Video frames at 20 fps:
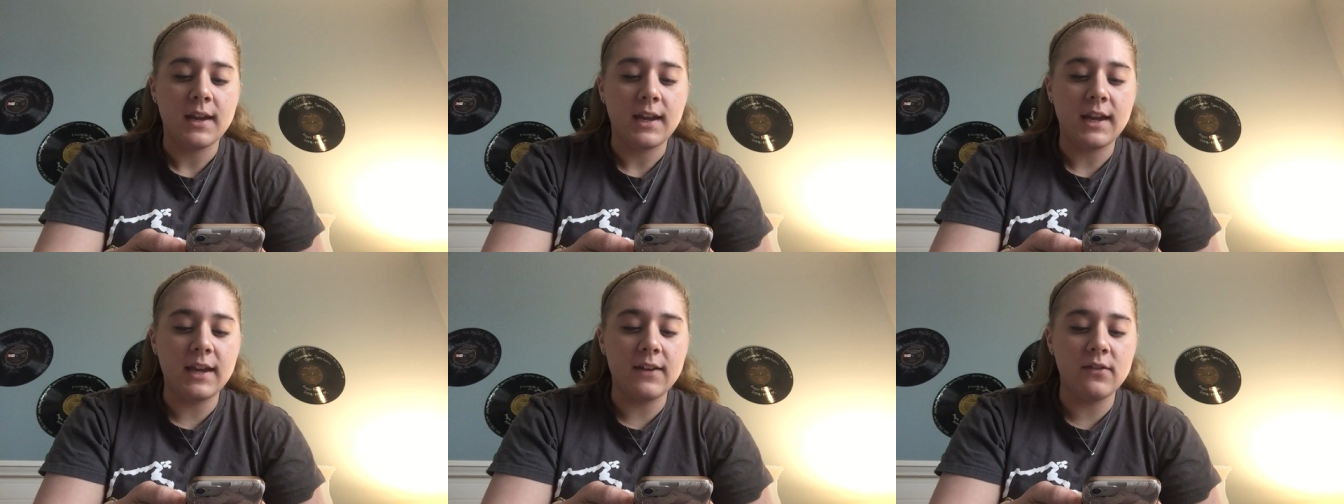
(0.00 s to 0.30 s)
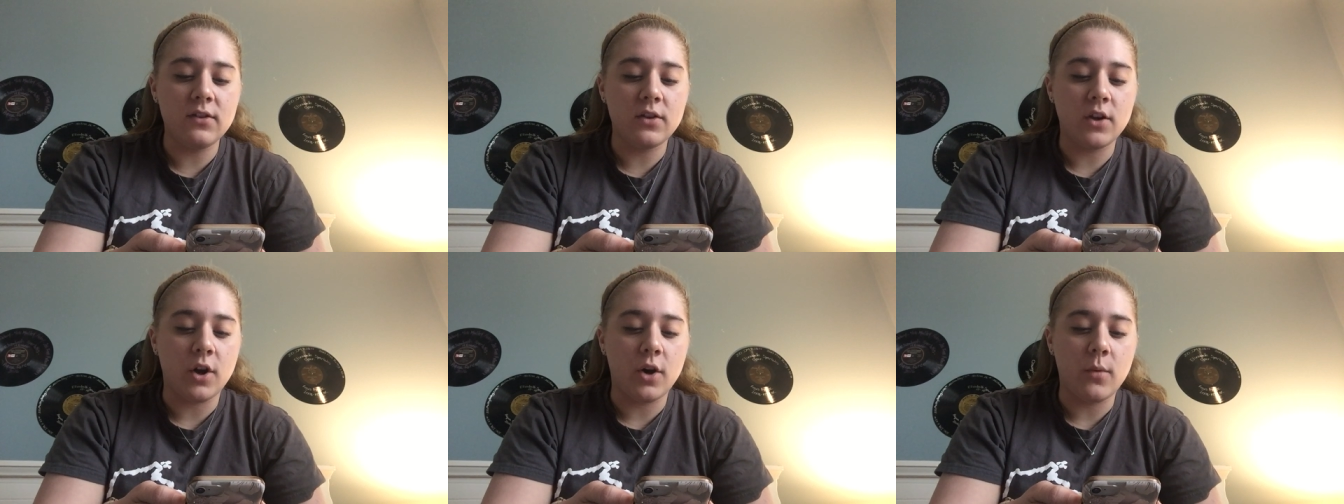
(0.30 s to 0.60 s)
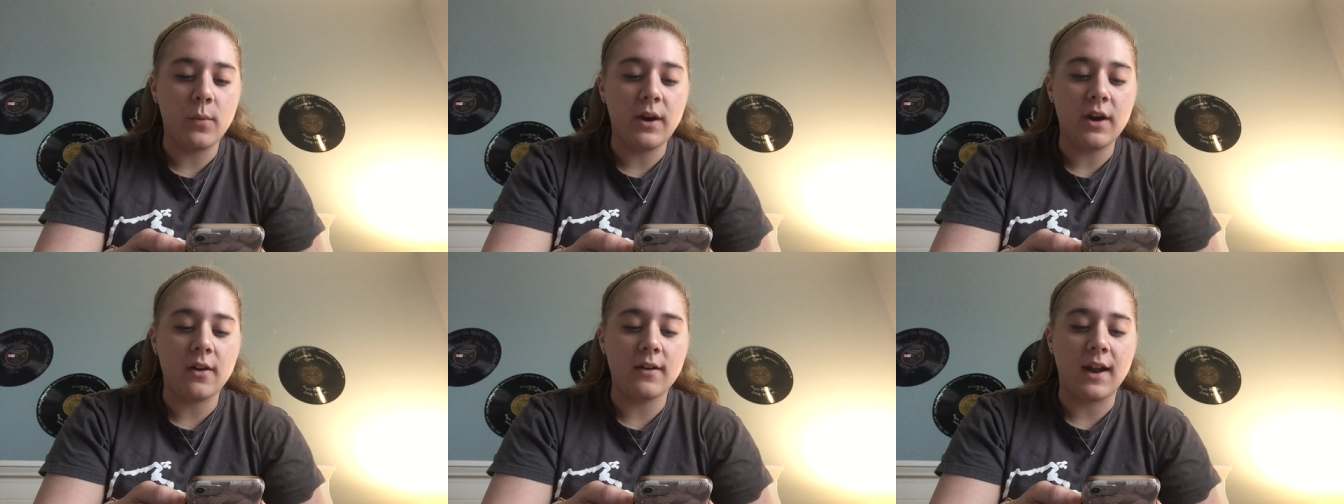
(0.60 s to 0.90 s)
Even though
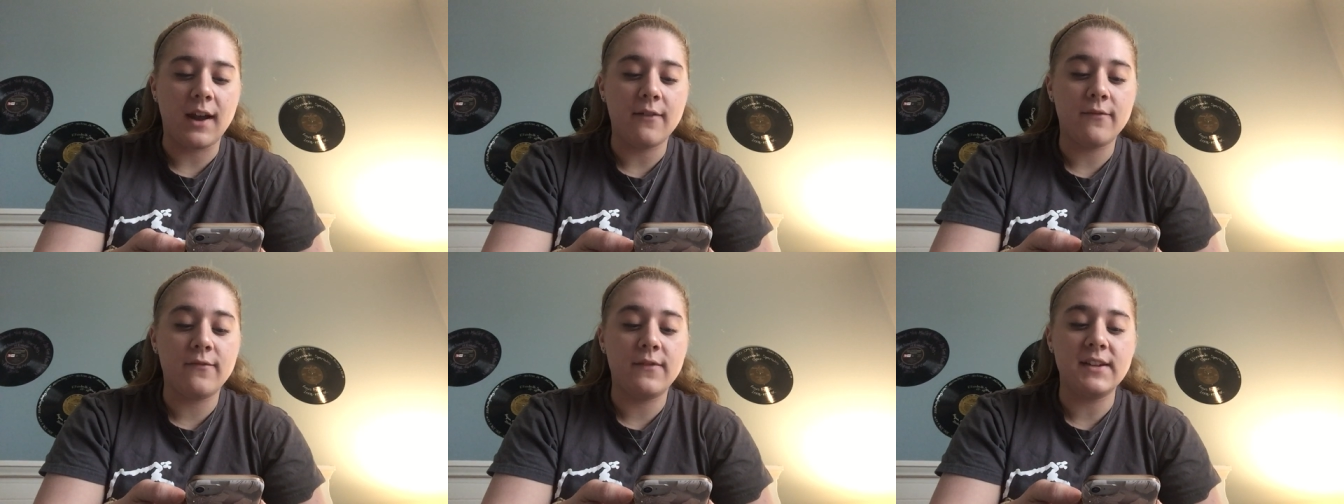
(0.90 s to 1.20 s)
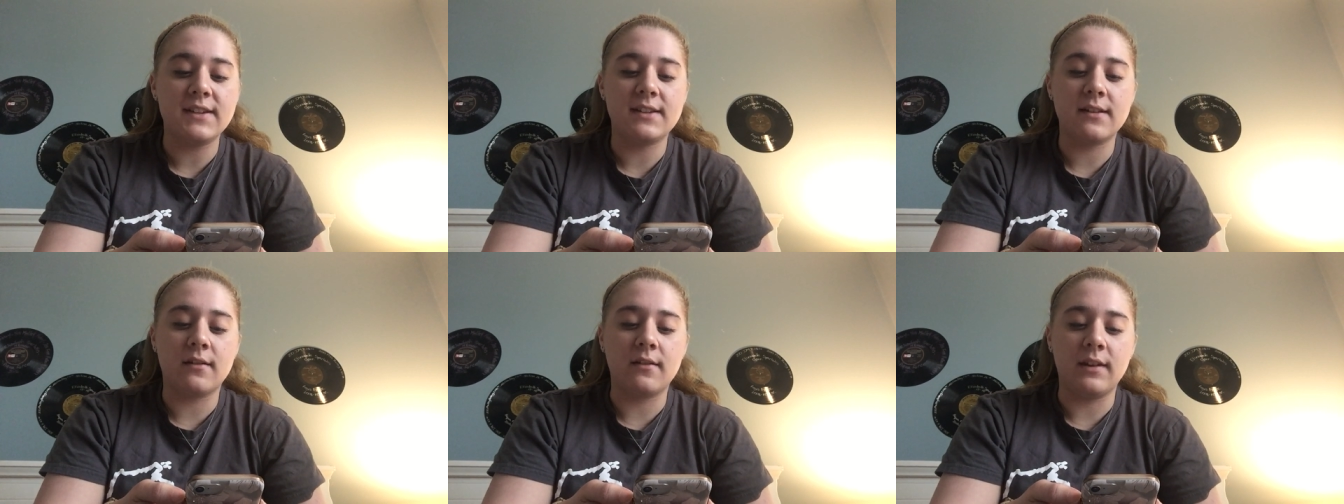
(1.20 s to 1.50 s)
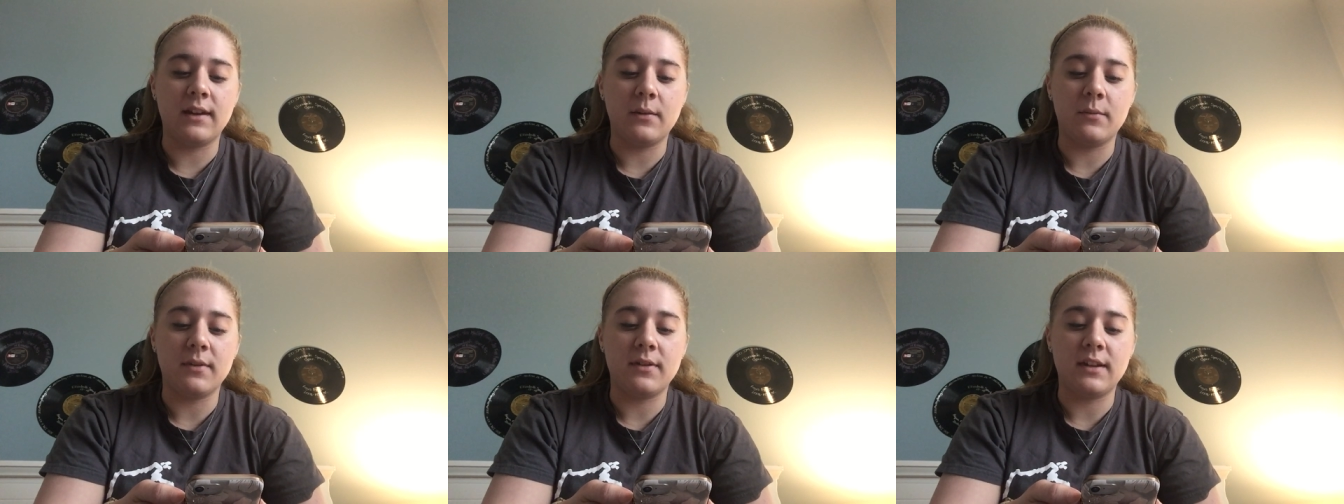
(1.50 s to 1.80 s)
we are not
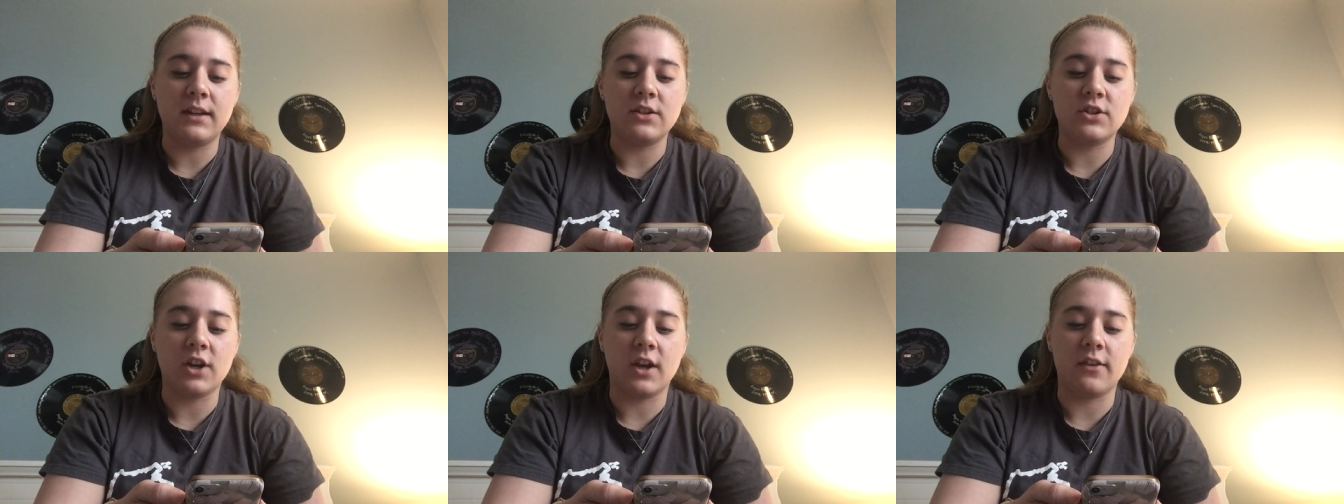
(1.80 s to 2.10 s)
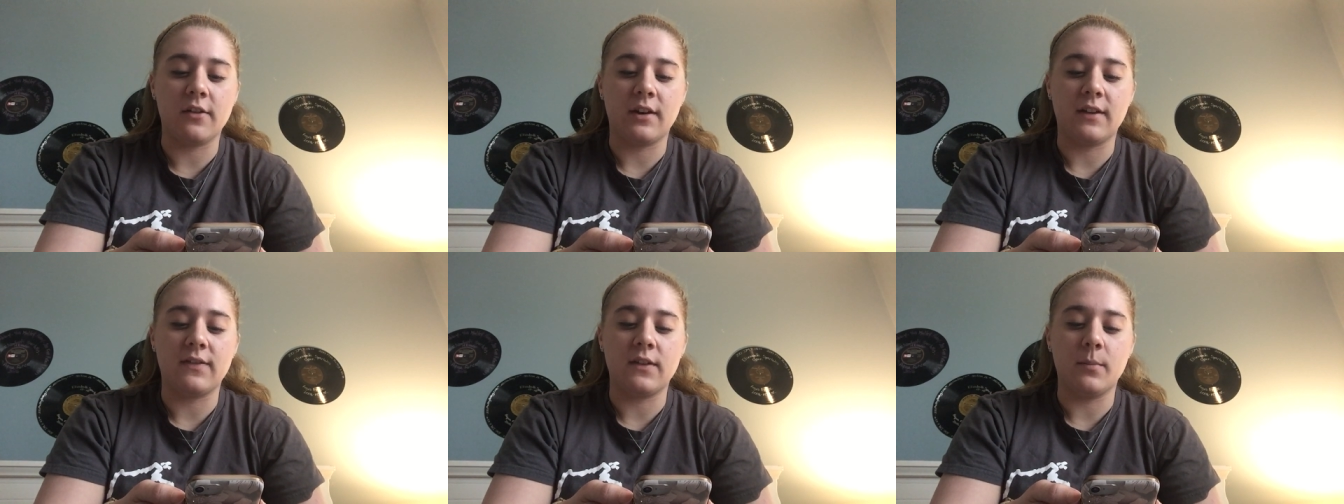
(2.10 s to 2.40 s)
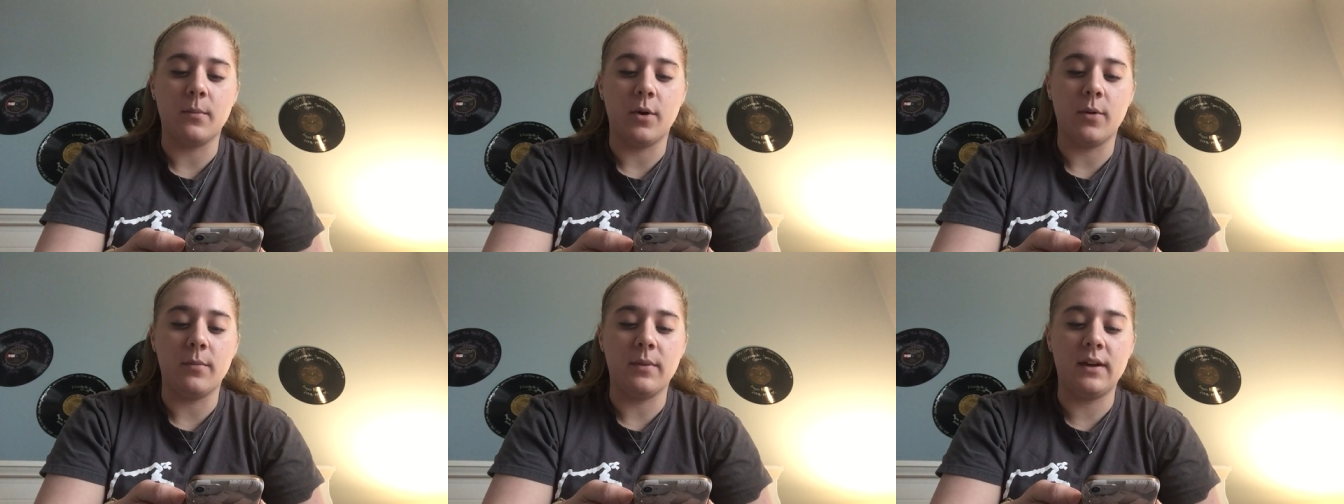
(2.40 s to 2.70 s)
physically with each other at the
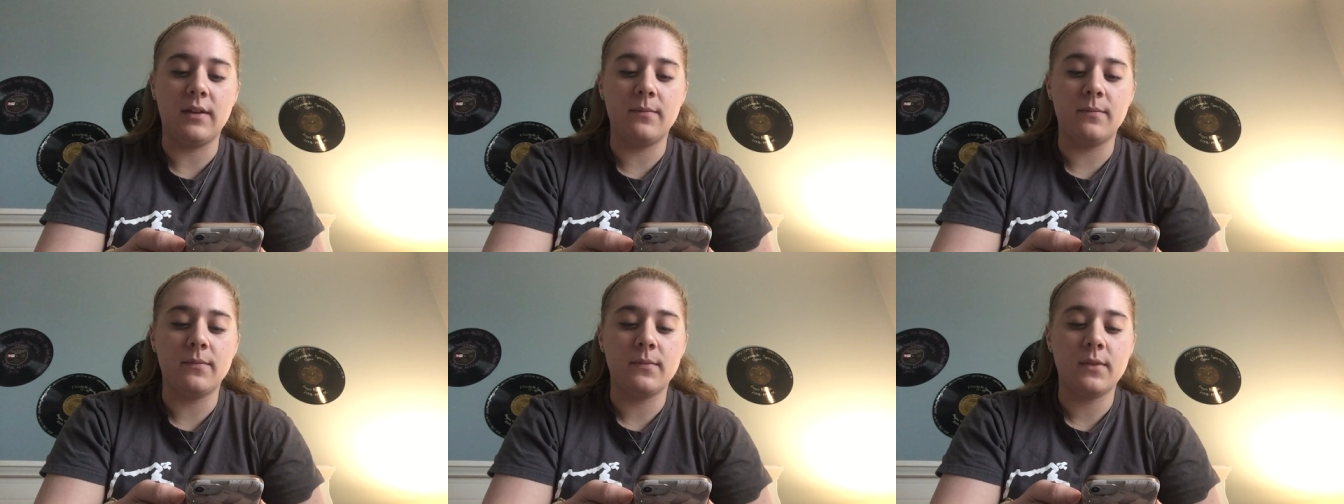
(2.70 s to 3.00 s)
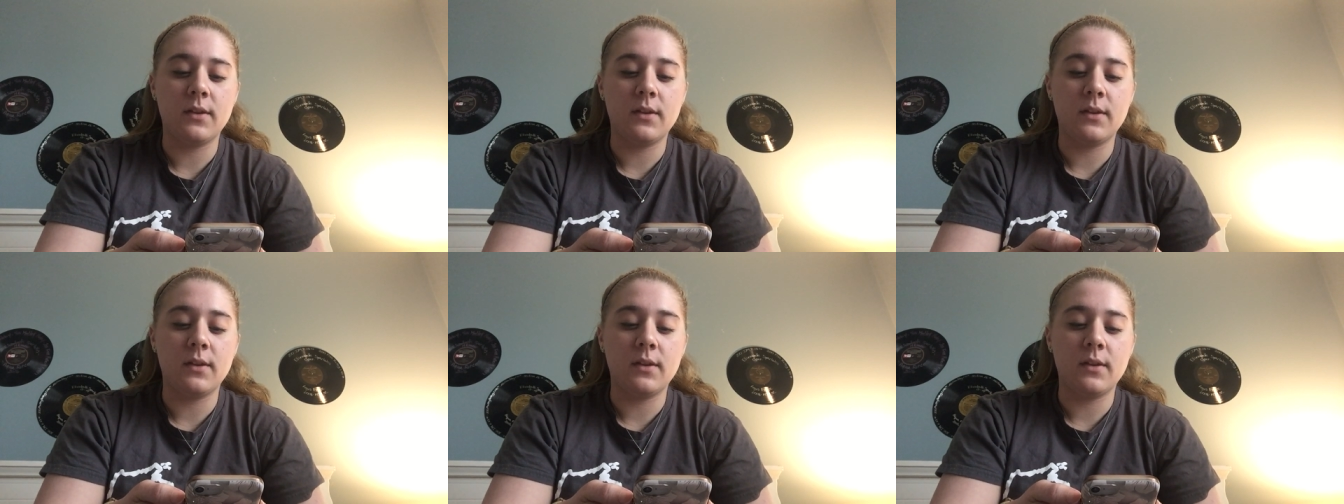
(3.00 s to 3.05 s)
moment,